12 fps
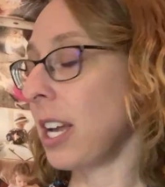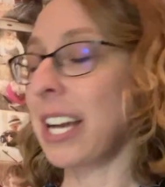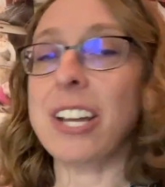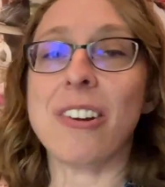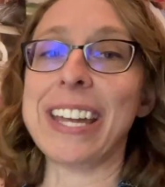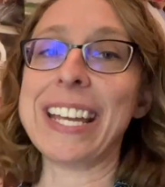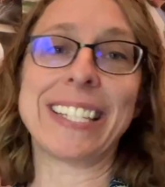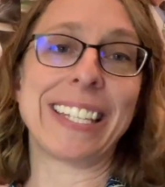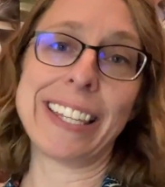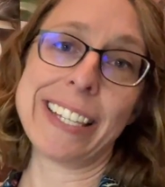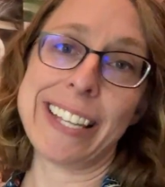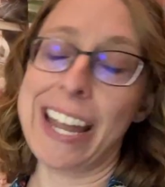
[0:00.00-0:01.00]
Y'all can't see
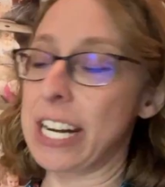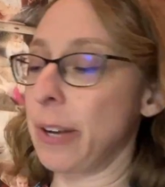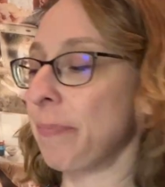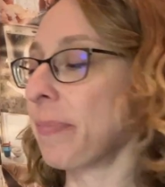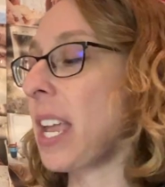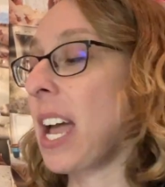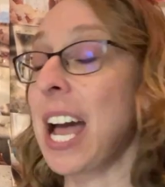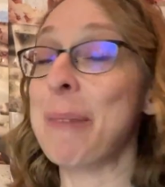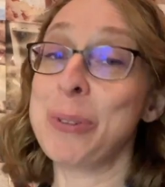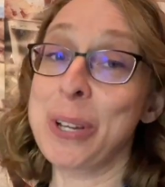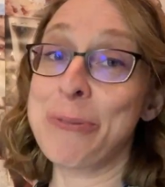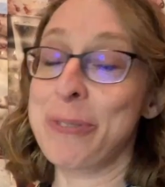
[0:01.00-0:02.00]
this, I know. I'm
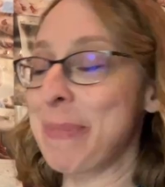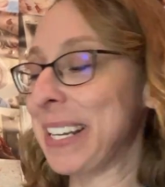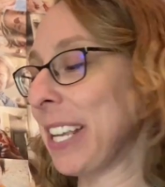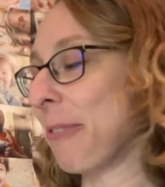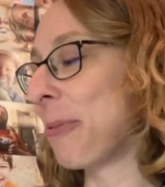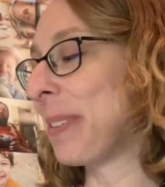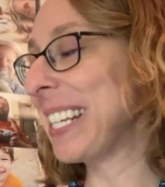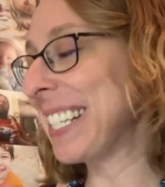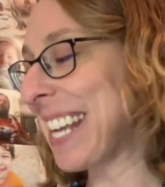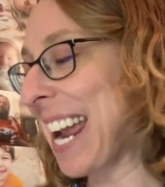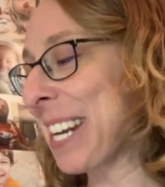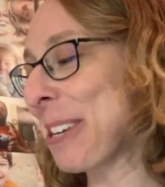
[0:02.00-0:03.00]
doing it for myself. We did
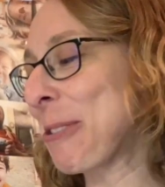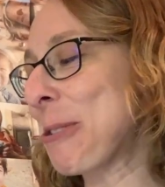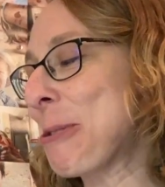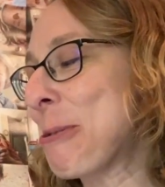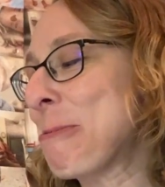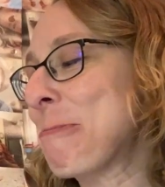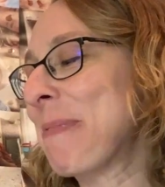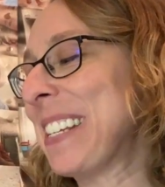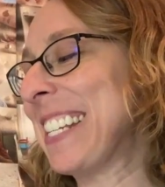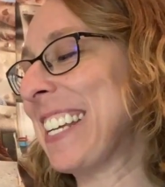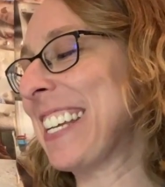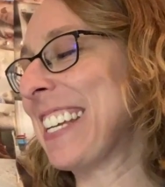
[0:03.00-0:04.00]
technical, we
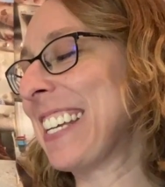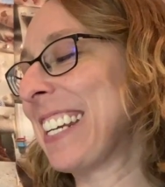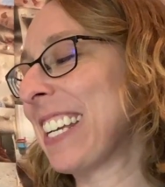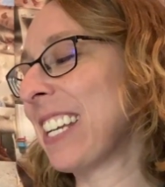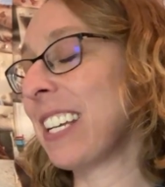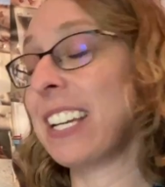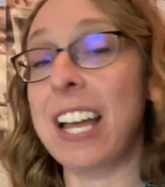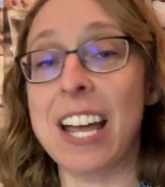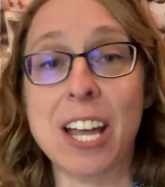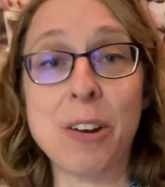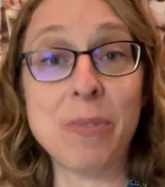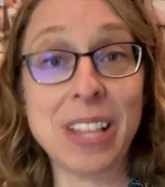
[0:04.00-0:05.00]
did
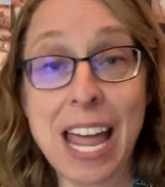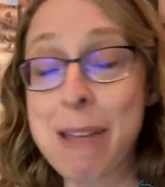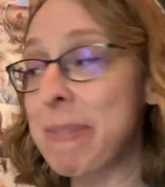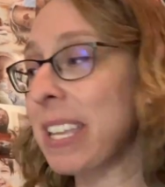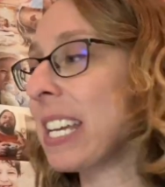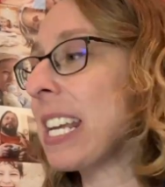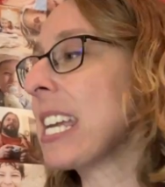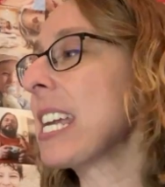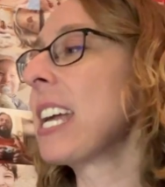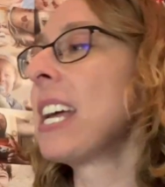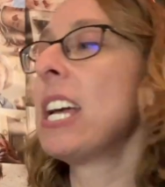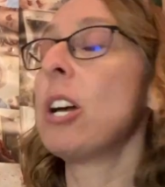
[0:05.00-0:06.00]

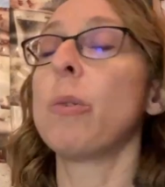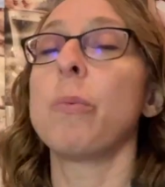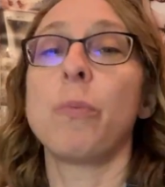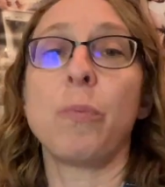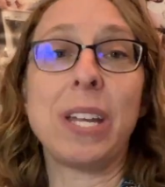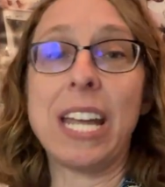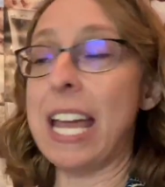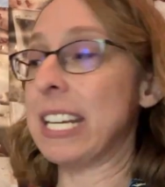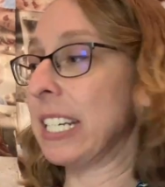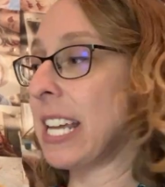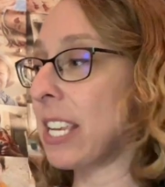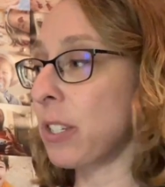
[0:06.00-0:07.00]
reliability, we got to
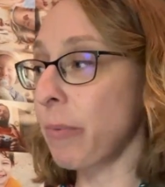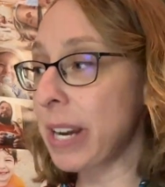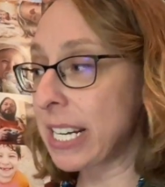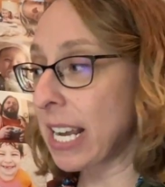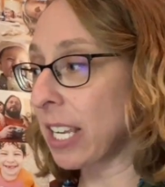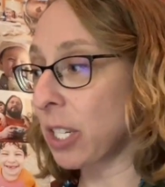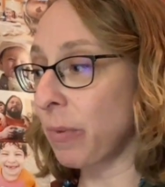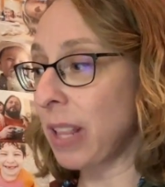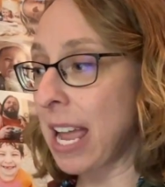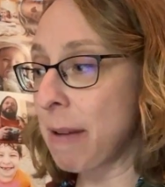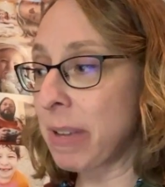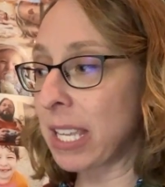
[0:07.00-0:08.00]
retest
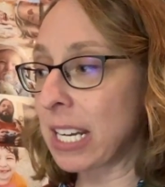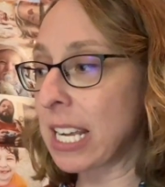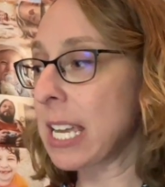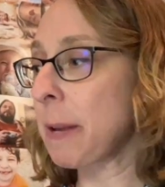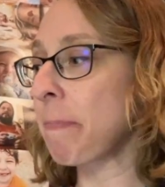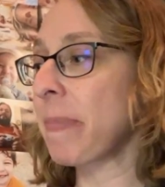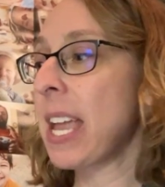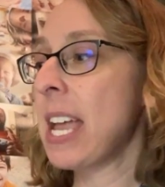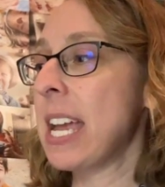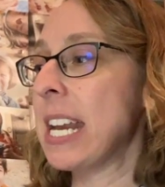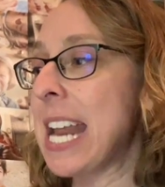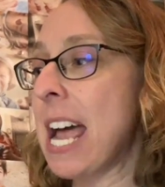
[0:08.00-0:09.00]
reliability,
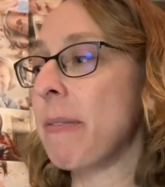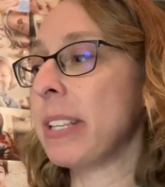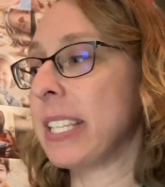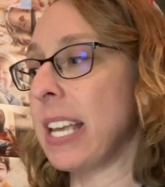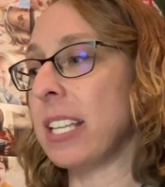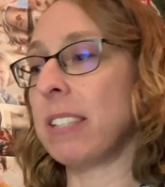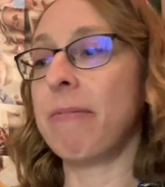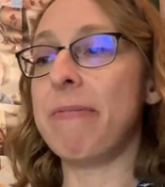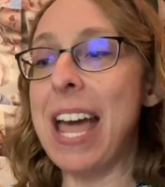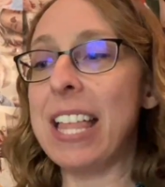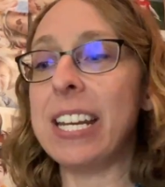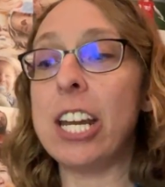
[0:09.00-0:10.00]
and now it says
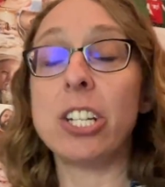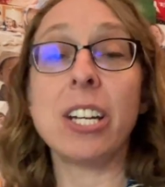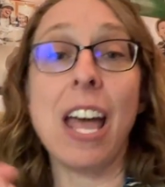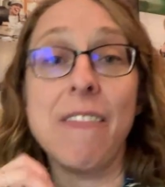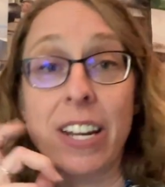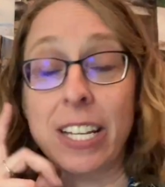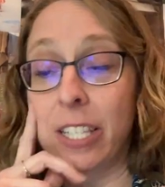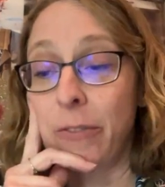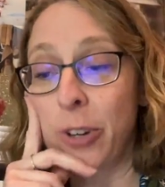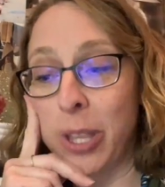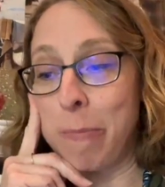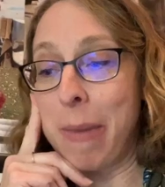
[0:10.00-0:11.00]
validation evidence
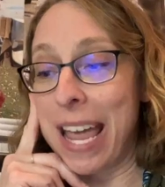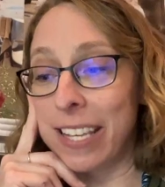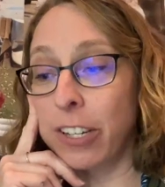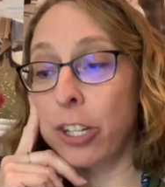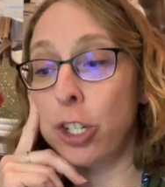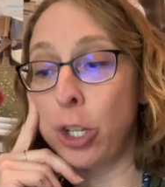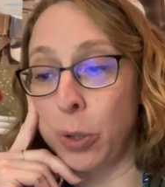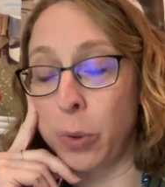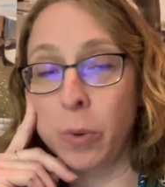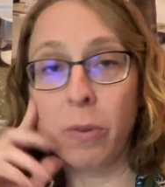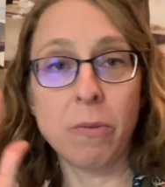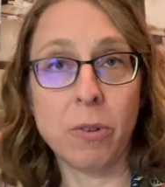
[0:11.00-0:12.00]
for the mask
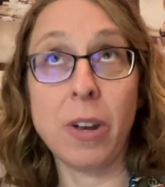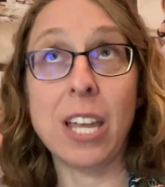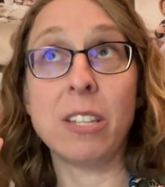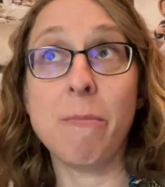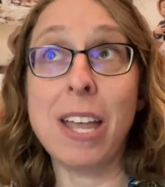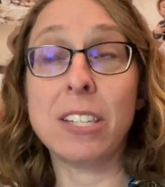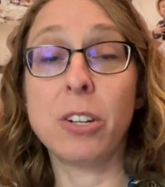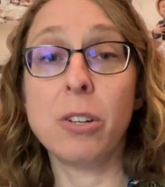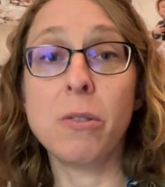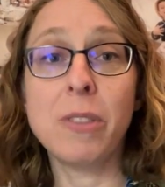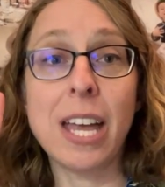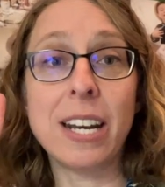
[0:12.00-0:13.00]
2. Okay, so mask
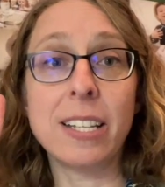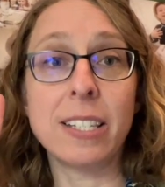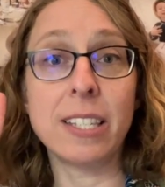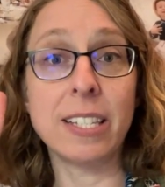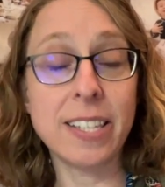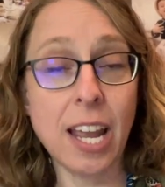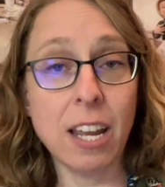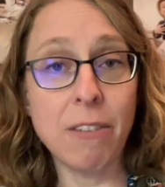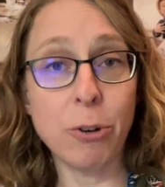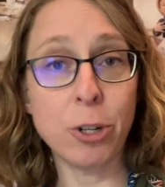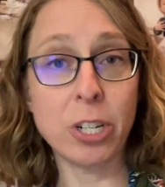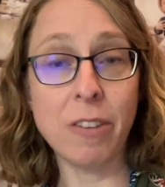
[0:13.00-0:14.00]
2, that is the second
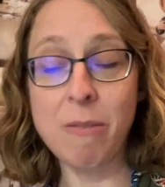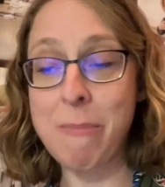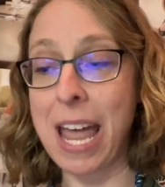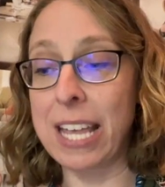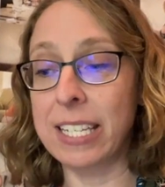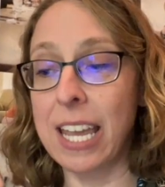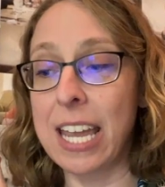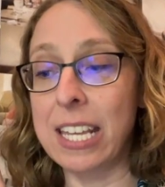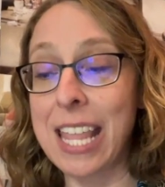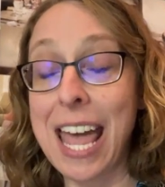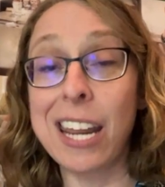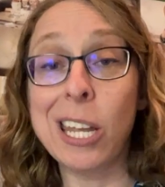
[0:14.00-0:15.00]
version of the mask, and
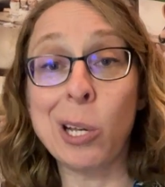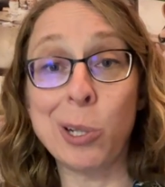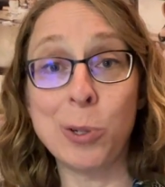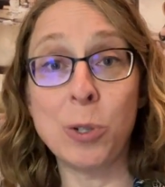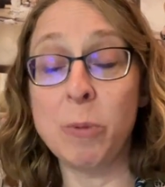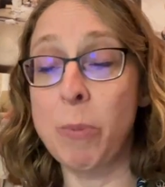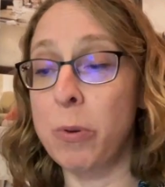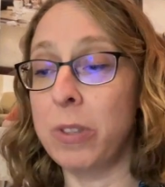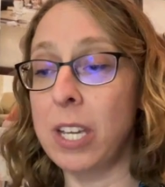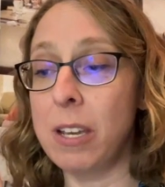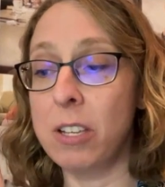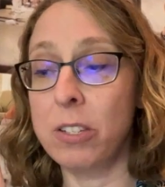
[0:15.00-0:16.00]
that includes both
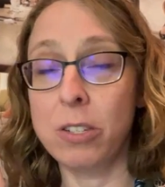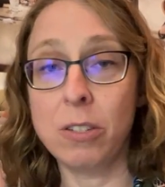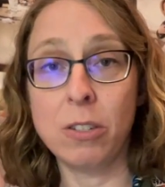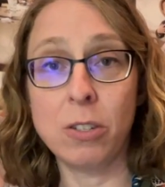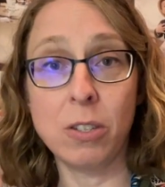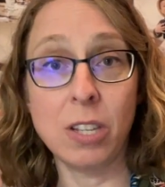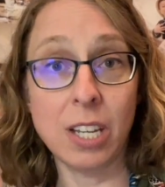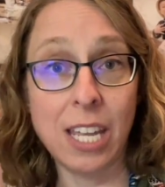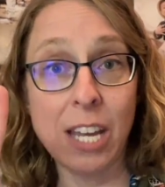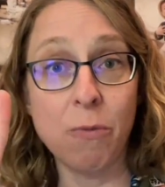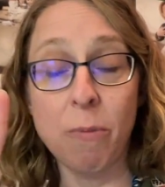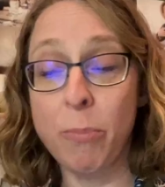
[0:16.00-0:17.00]
the
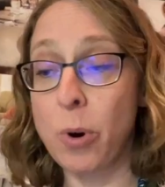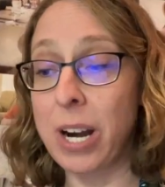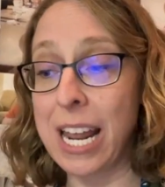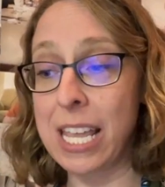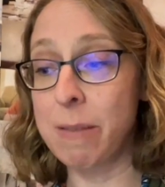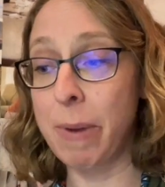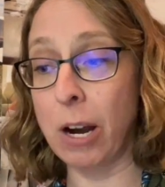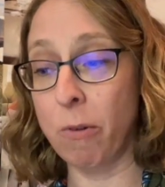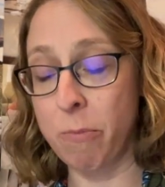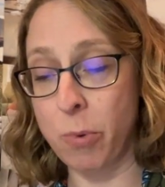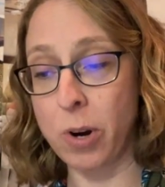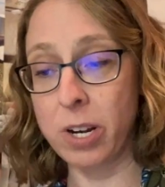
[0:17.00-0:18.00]
kid report and the parent
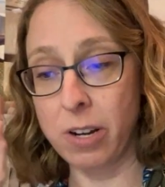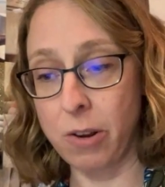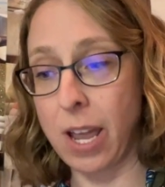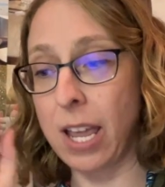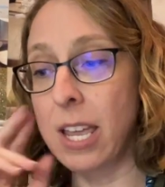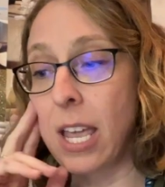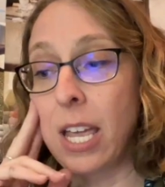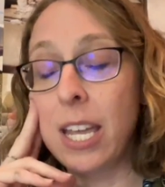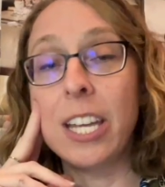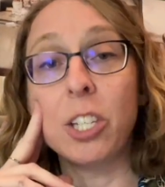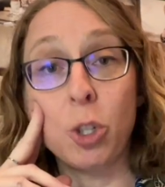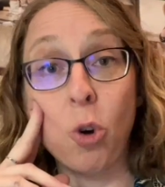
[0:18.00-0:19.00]
report, okay,
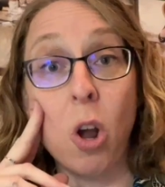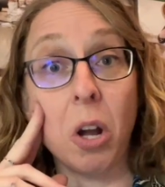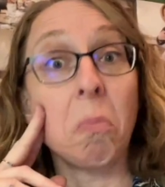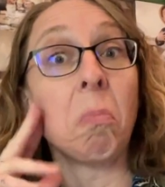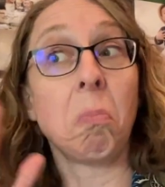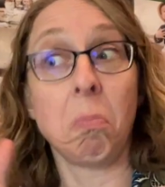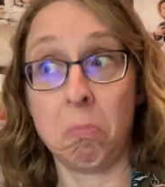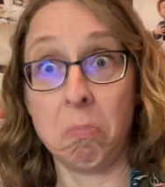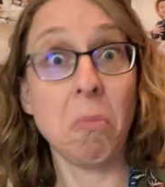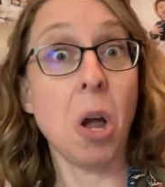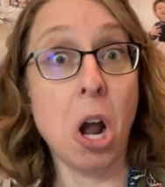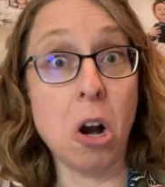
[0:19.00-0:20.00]
is strong.
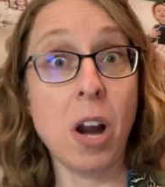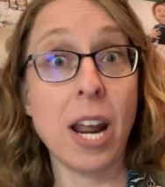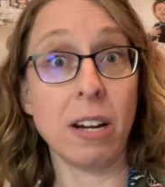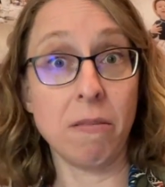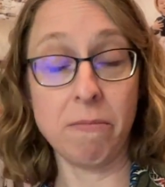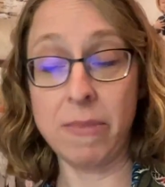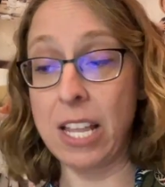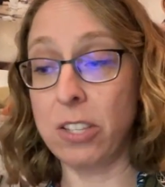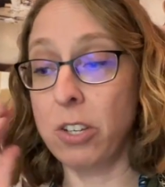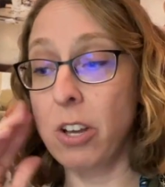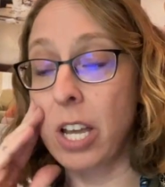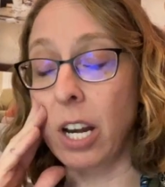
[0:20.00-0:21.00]
All right, that's
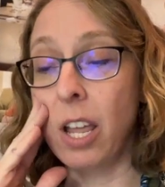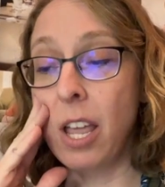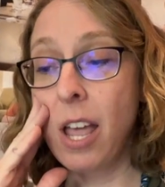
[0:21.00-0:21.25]
good.